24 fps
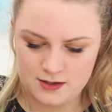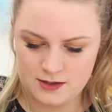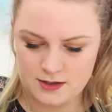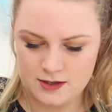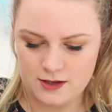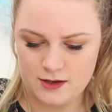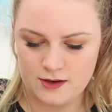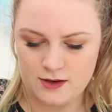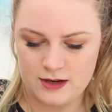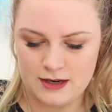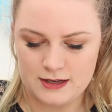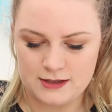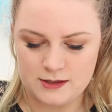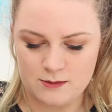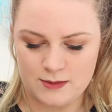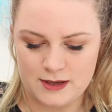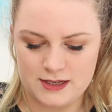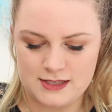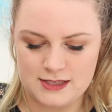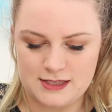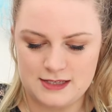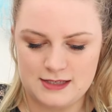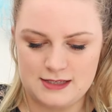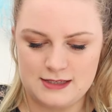Two little
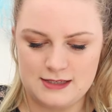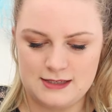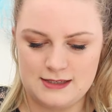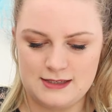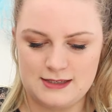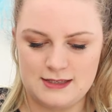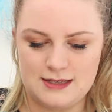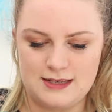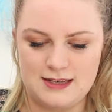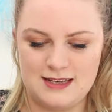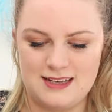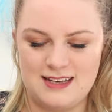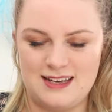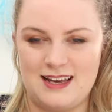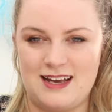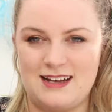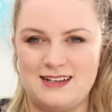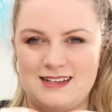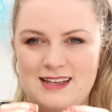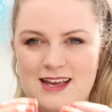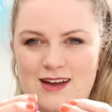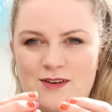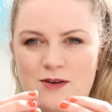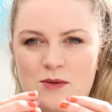buttons.
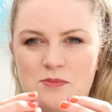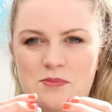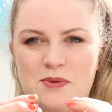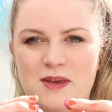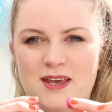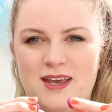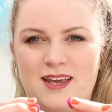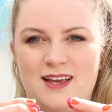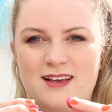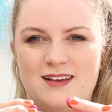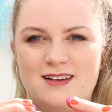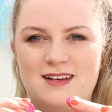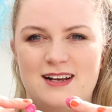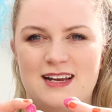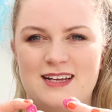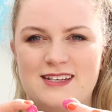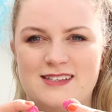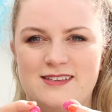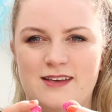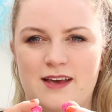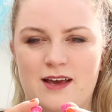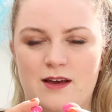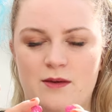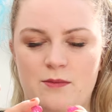And they're a pink
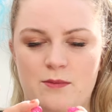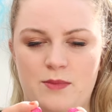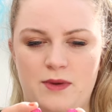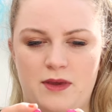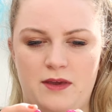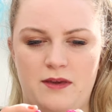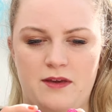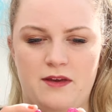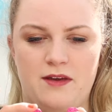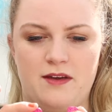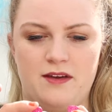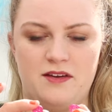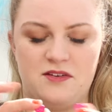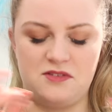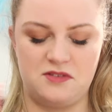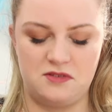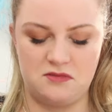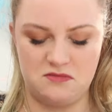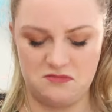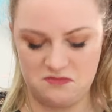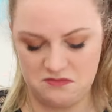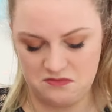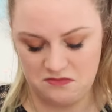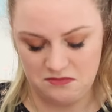glitter
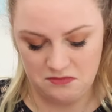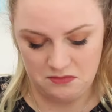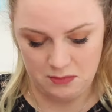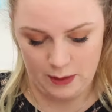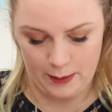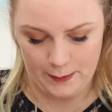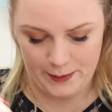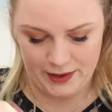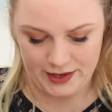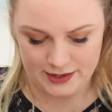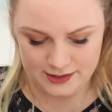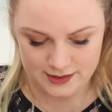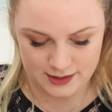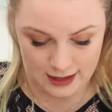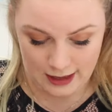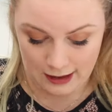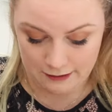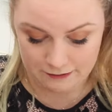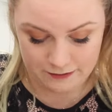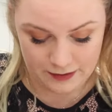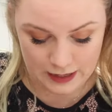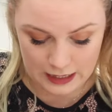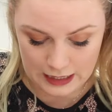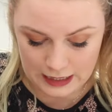because mermaids
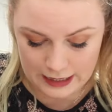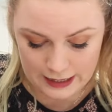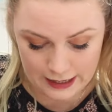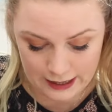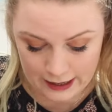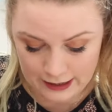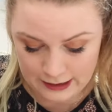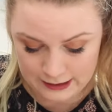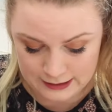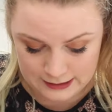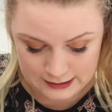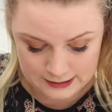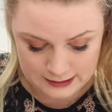love glitter.